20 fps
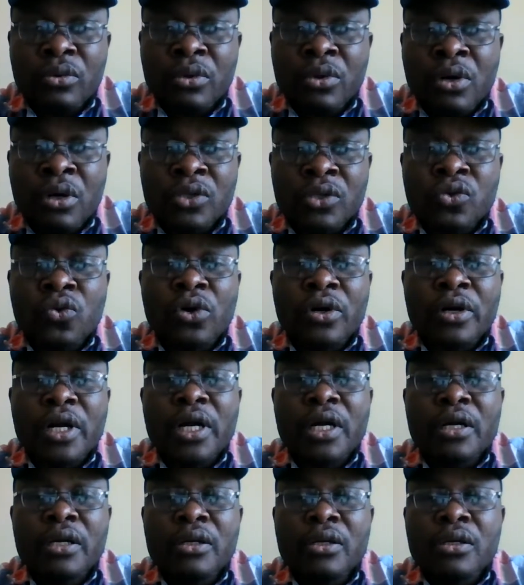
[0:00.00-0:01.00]
hot
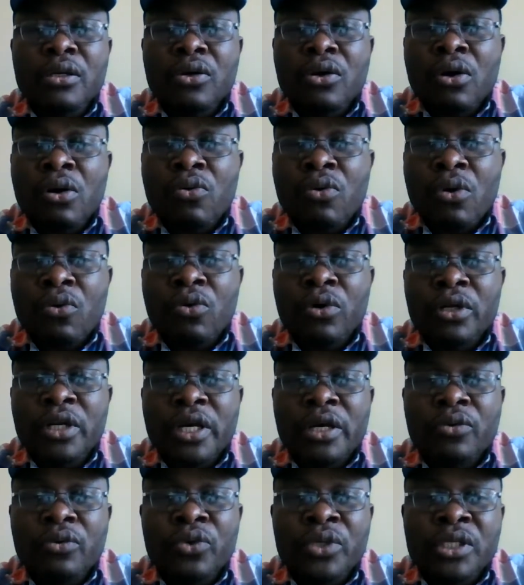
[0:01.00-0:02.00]
water or warm
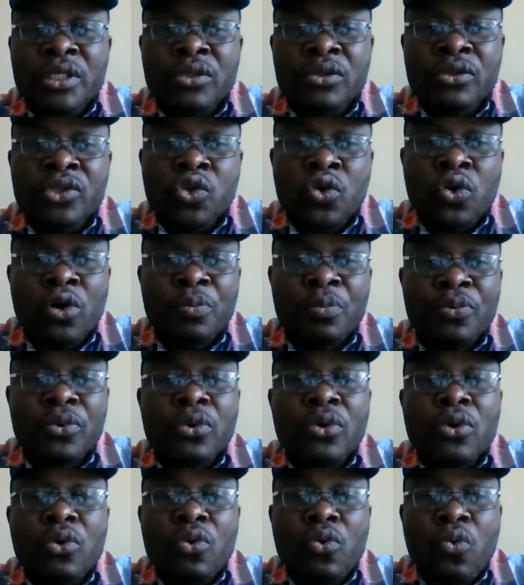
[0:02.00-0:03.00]
water with soap,
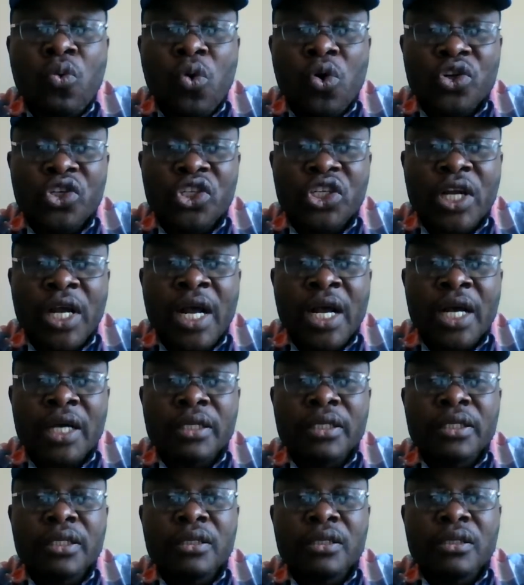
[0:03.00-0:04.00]
wash your
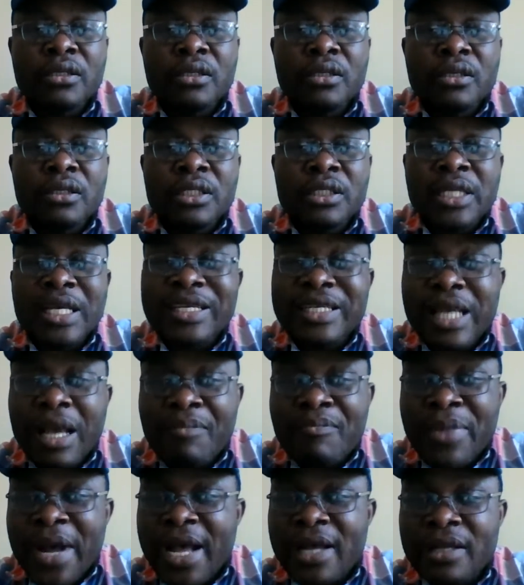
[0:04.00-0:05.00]
hand. Take
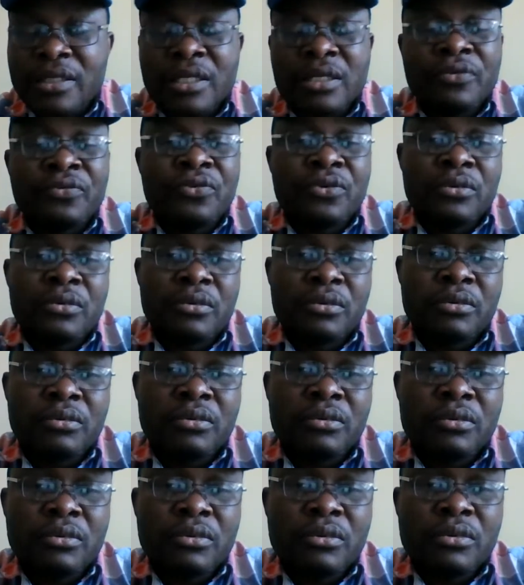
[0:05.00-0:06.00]
your bath even
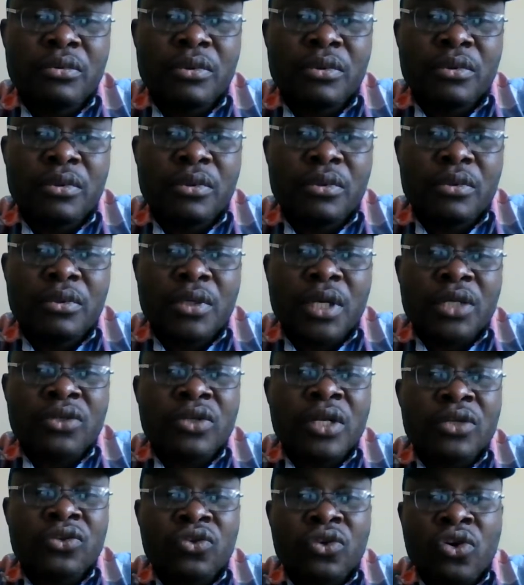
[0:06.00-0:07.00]
as
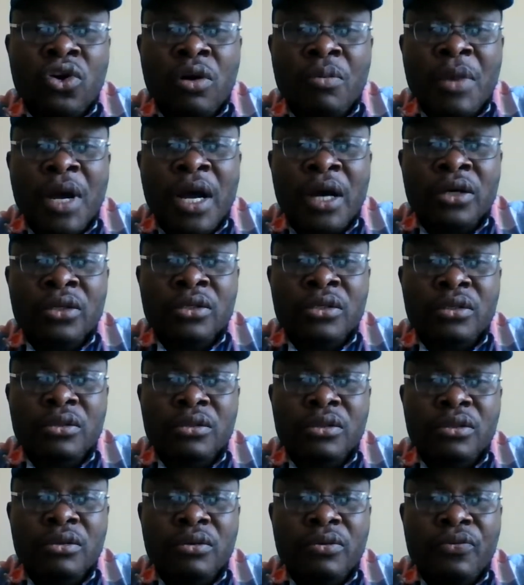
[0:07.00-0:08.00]
soon as you come out
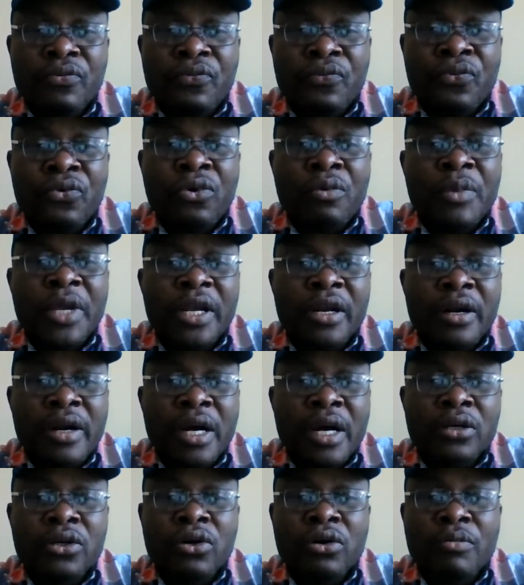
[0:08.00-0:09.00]
from a
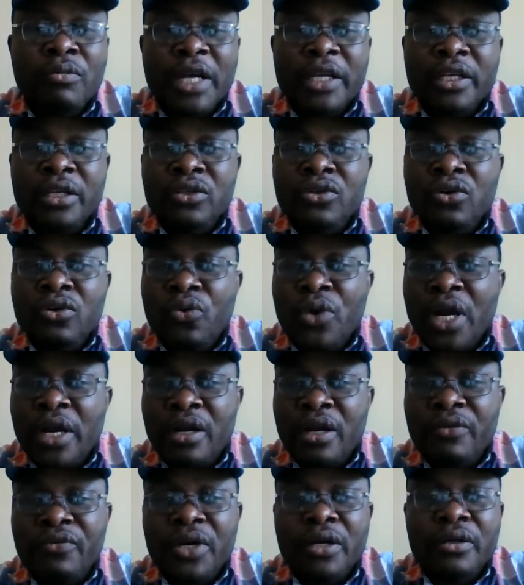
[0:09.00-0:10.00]
crowd or market or
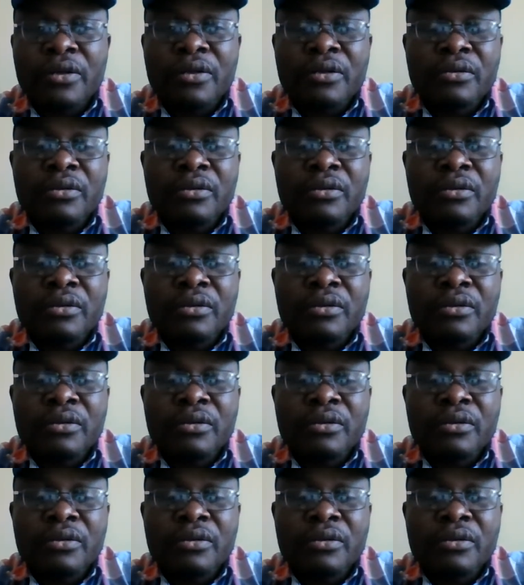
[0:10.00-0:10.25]
wherever.